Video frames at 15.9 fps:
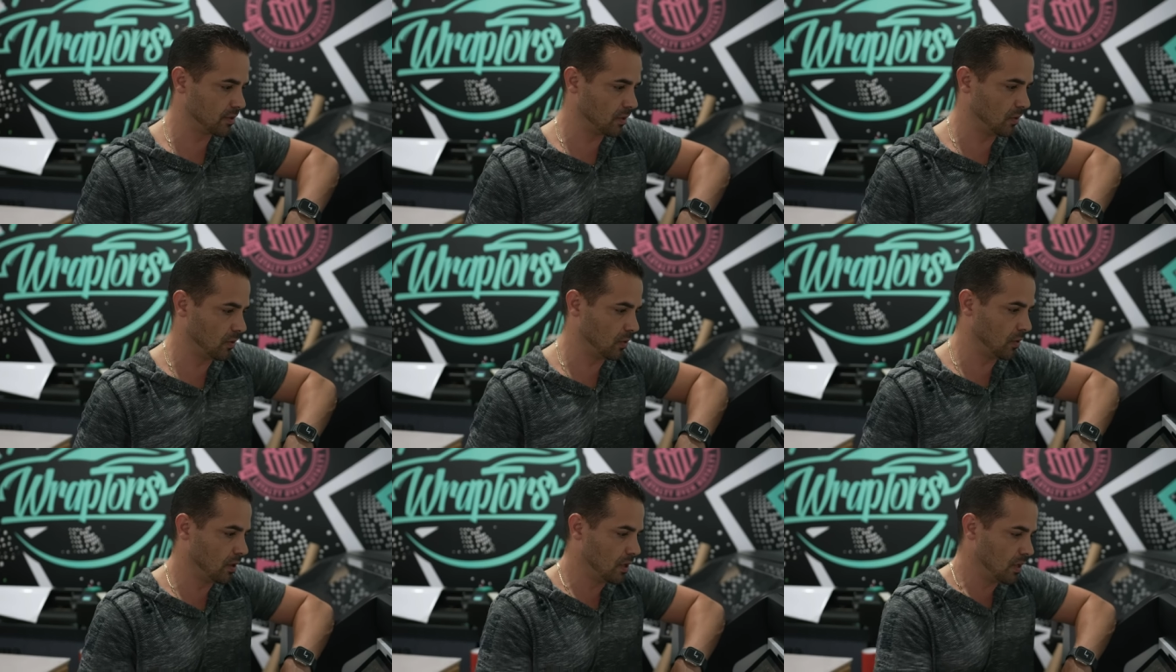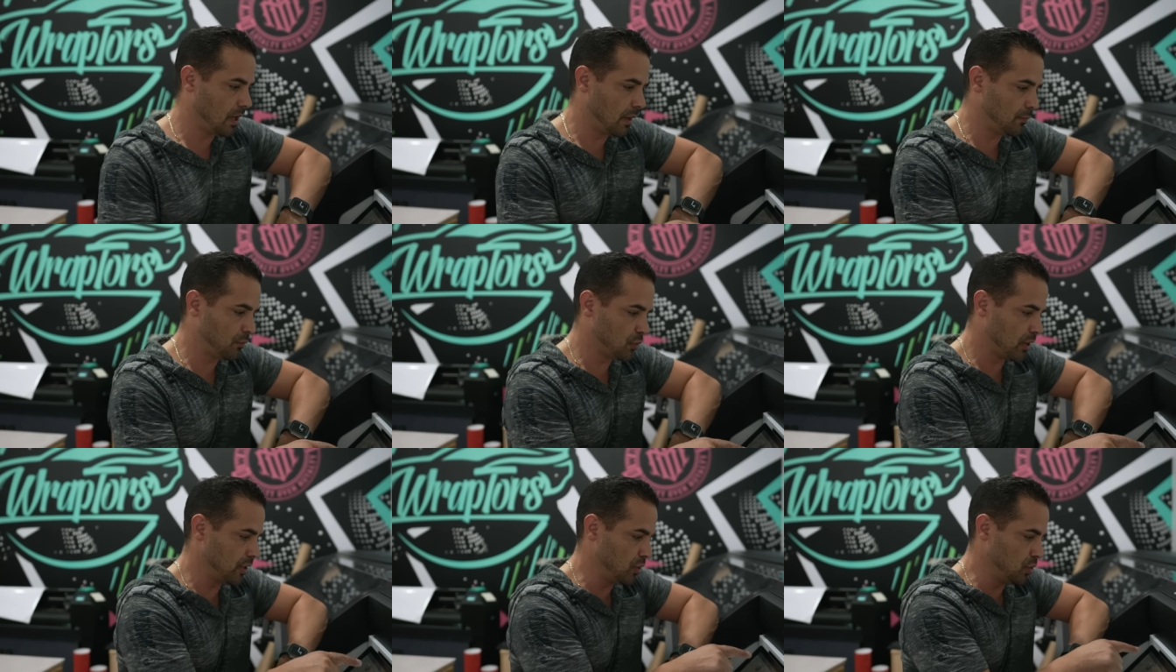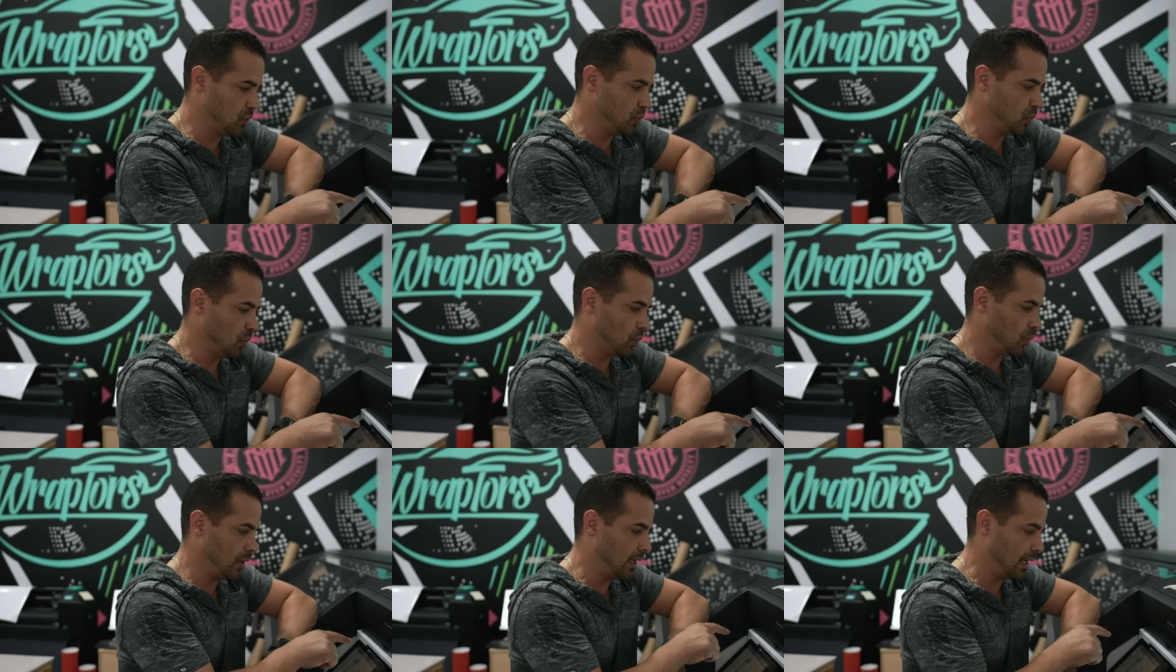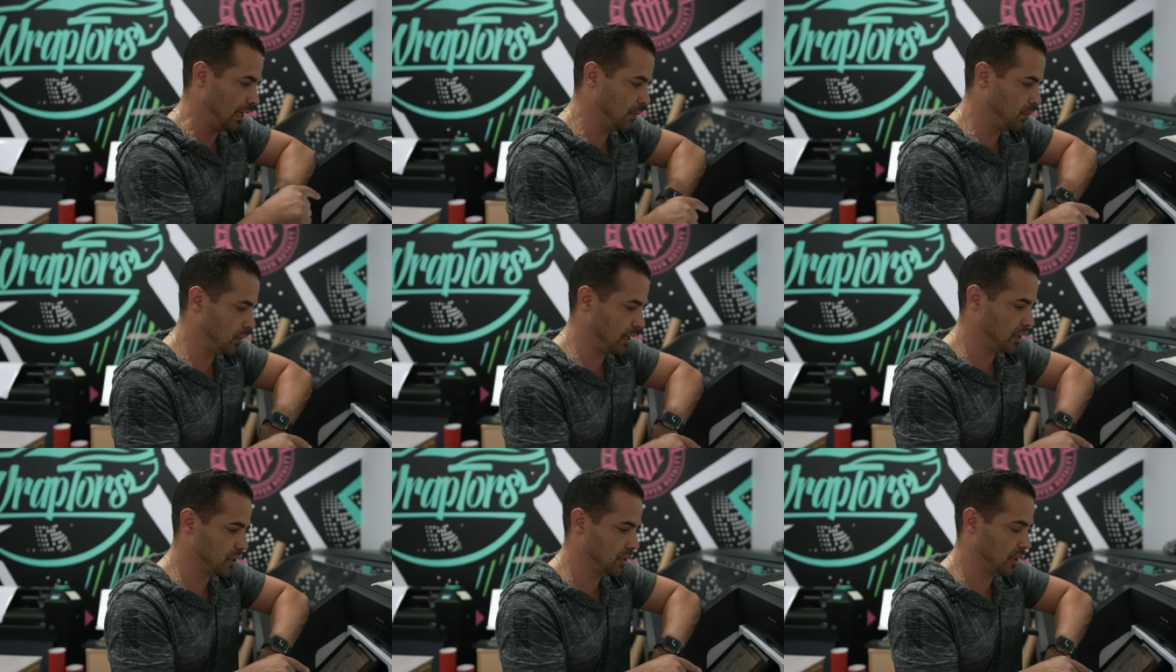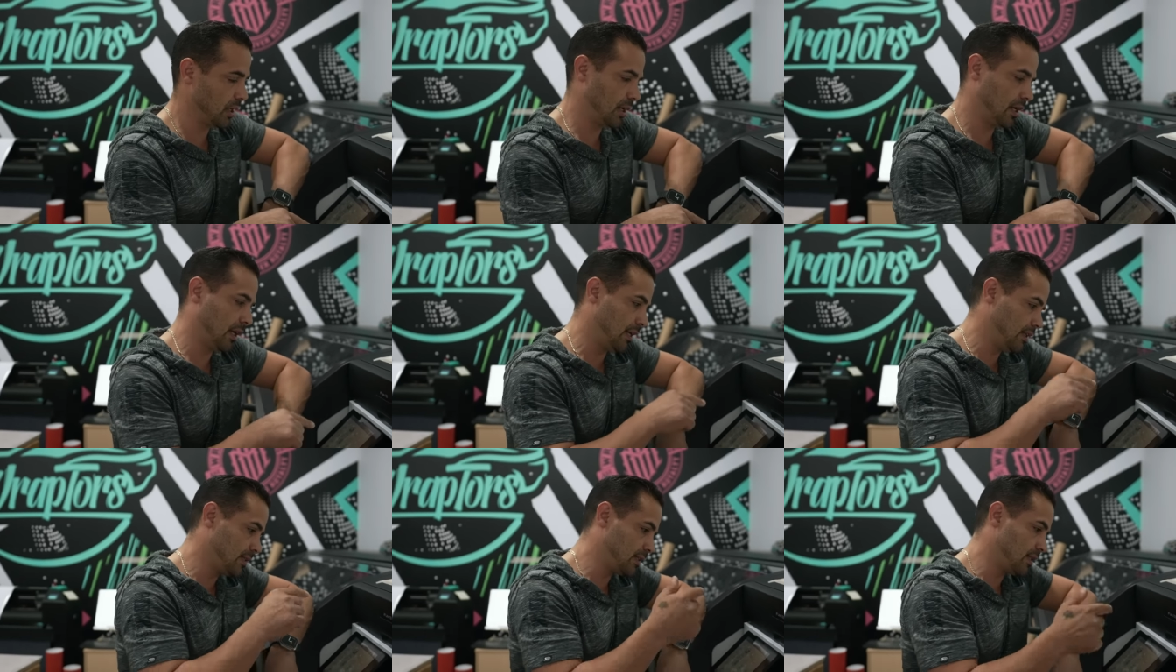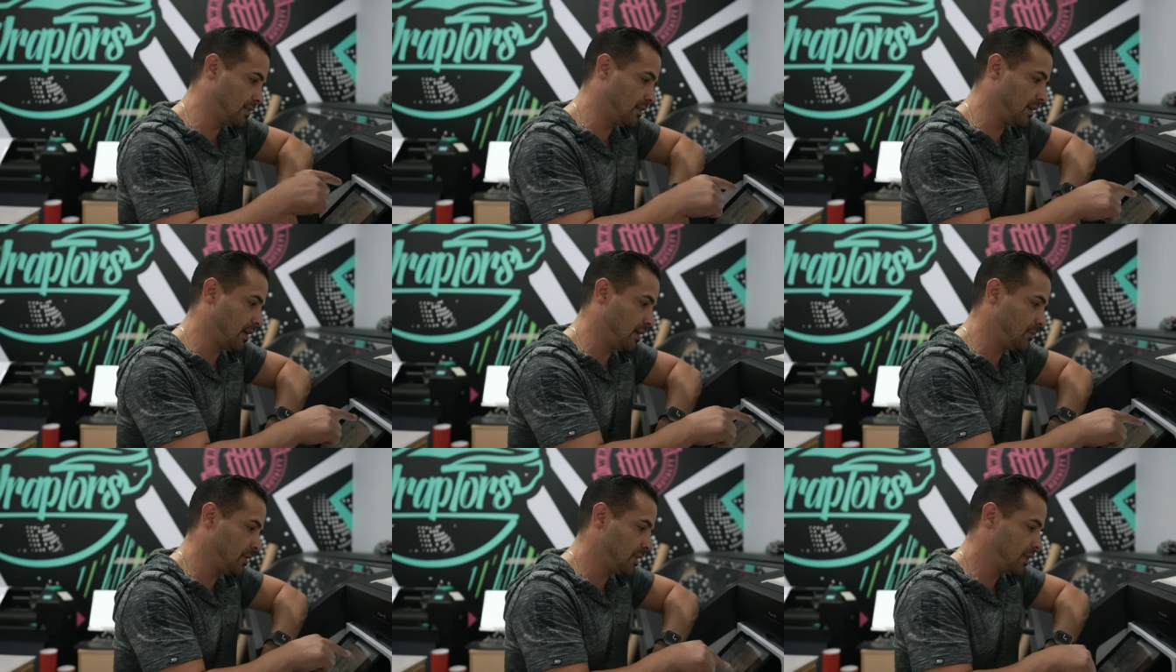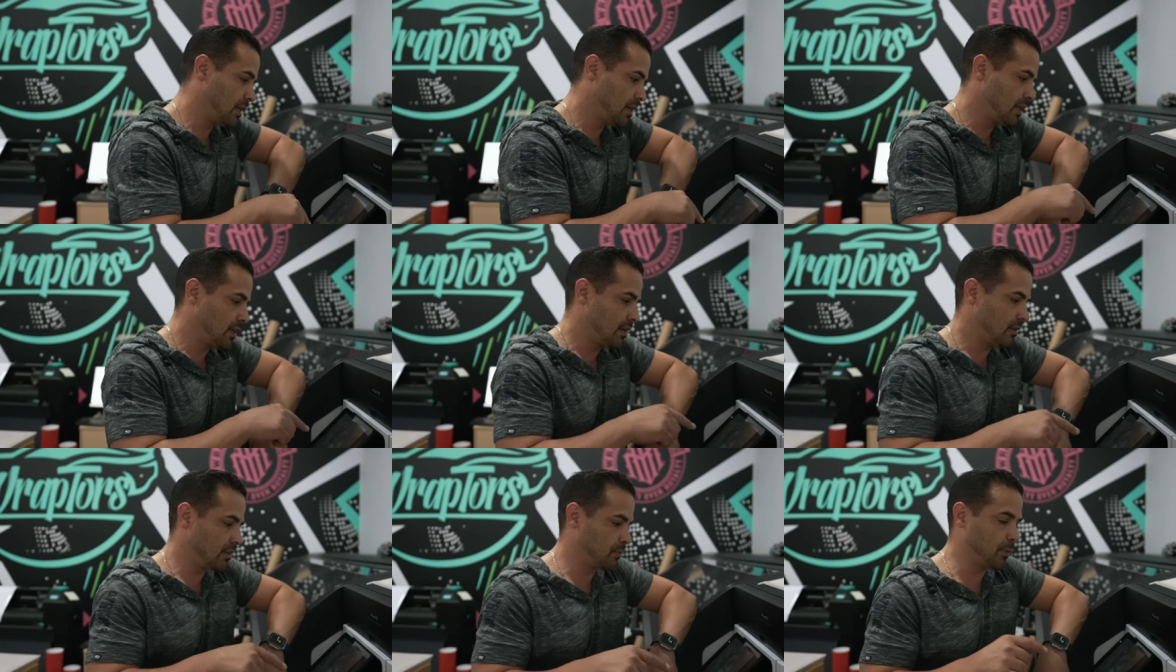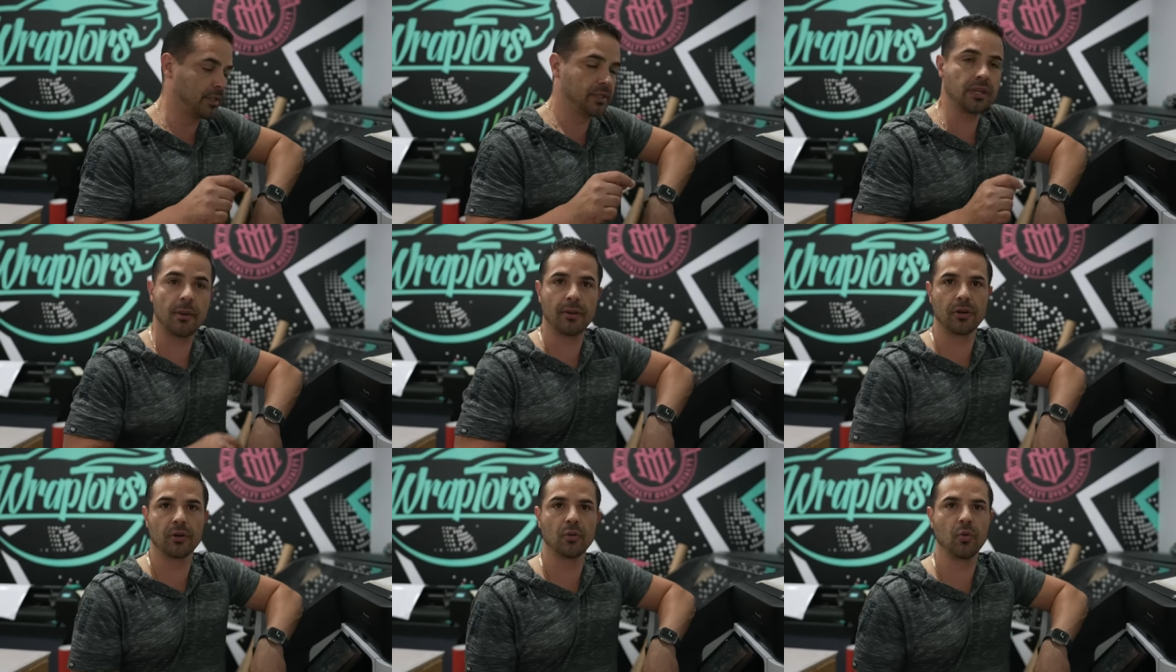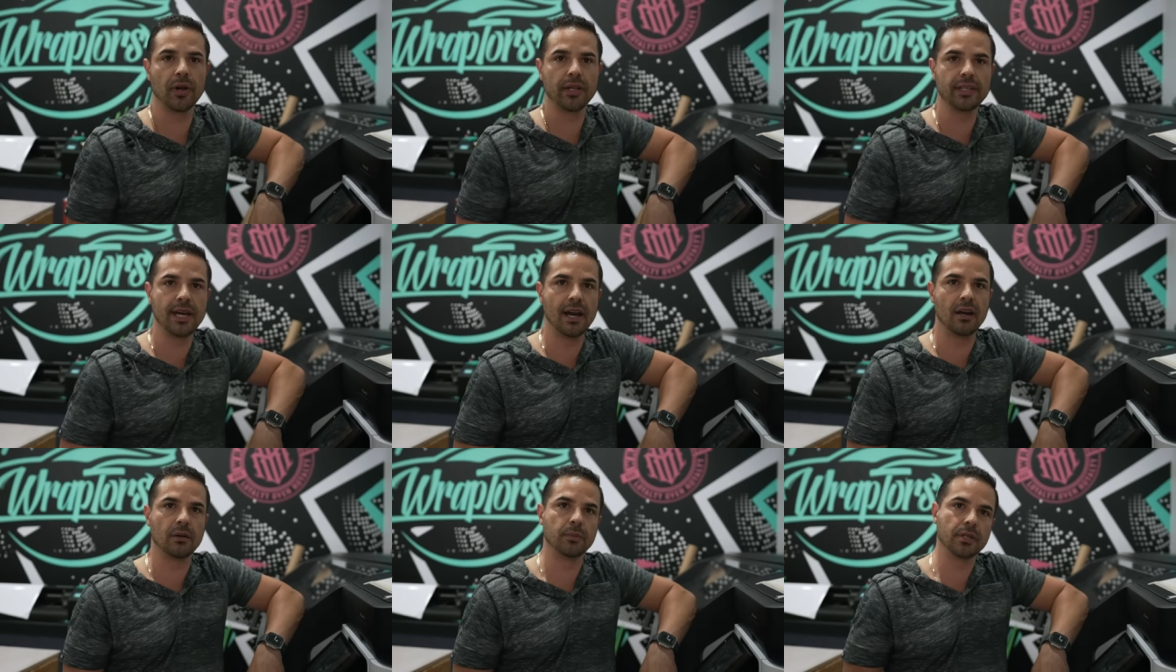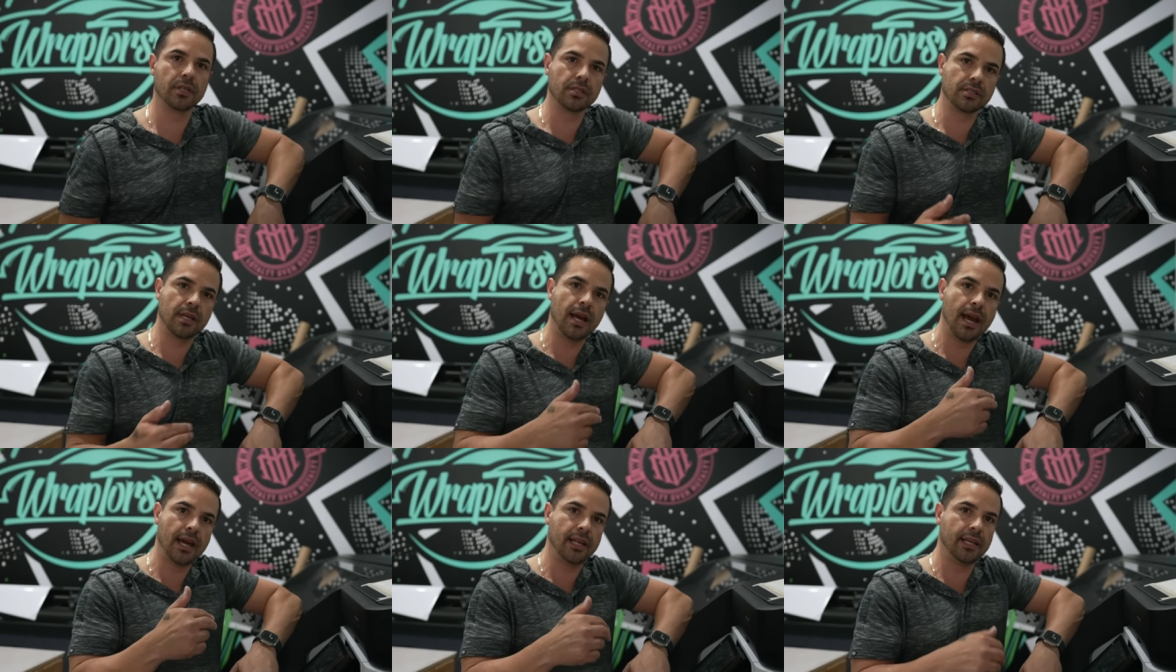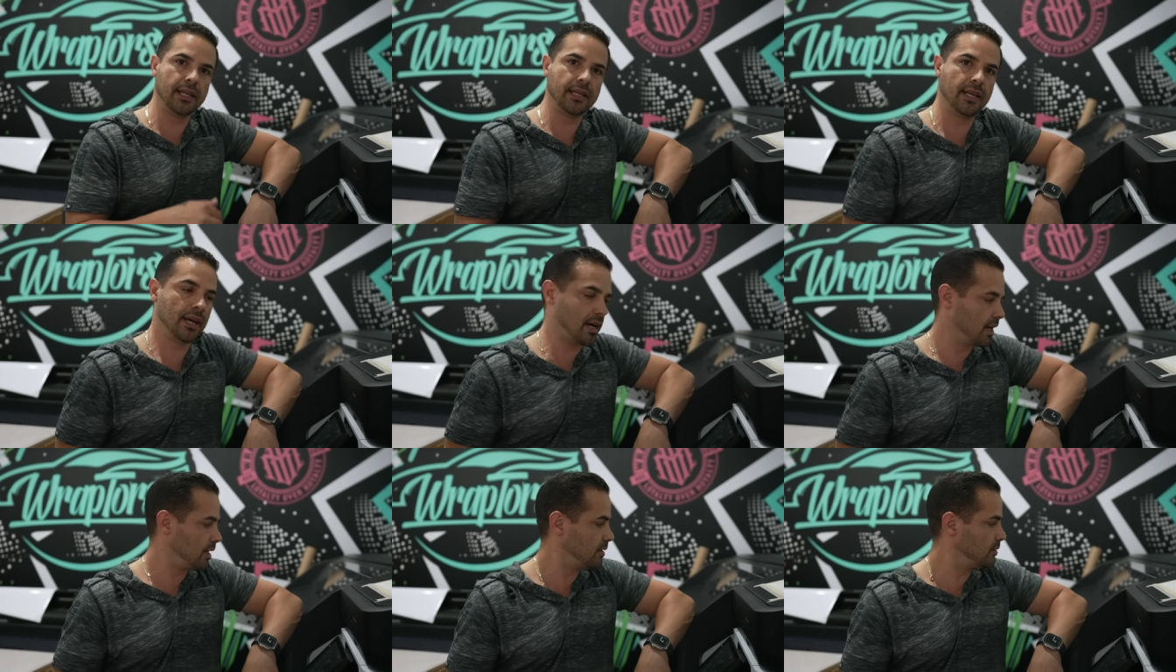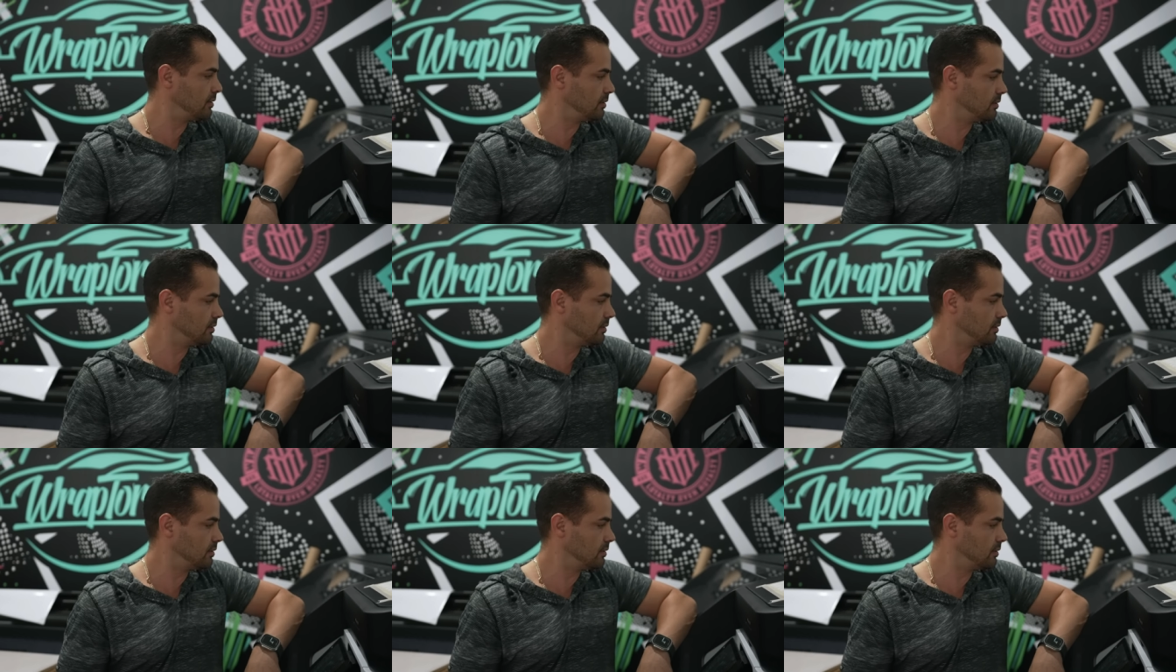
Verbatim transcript: So I'm trying to do a recalibration and then at the same time, the spectrometer went down because it had a uh,